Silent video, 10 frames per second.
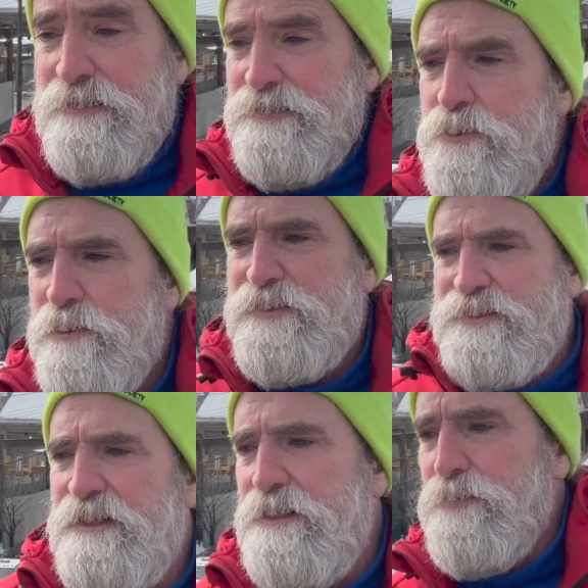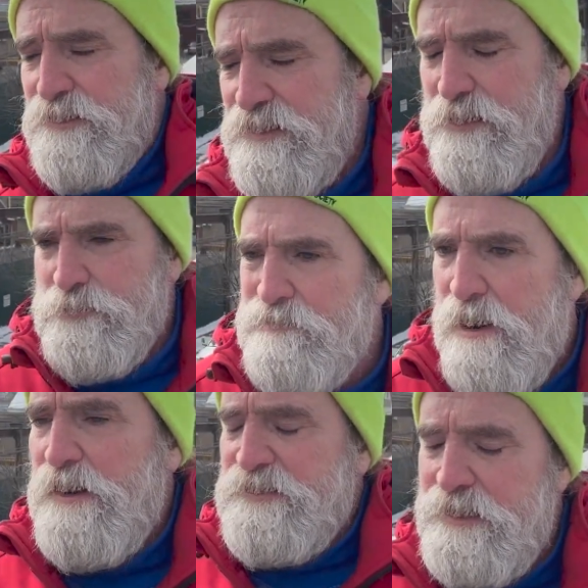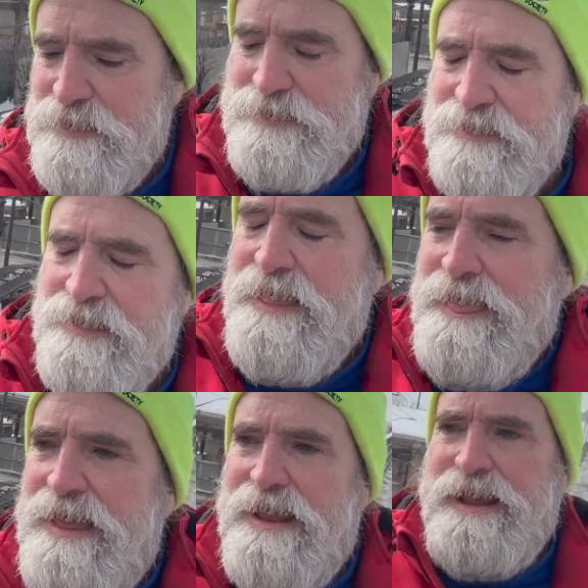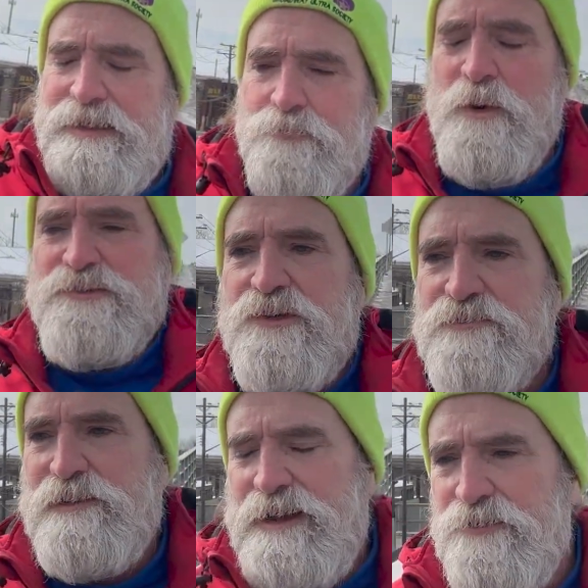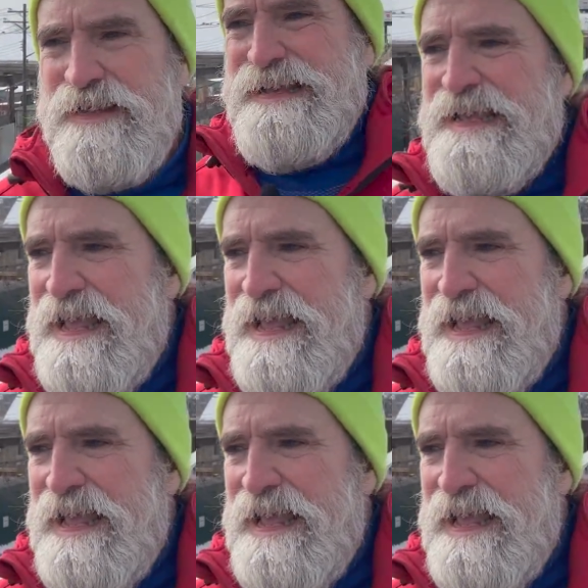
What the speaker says: New York City, what is now the Bronx, and Westchester County.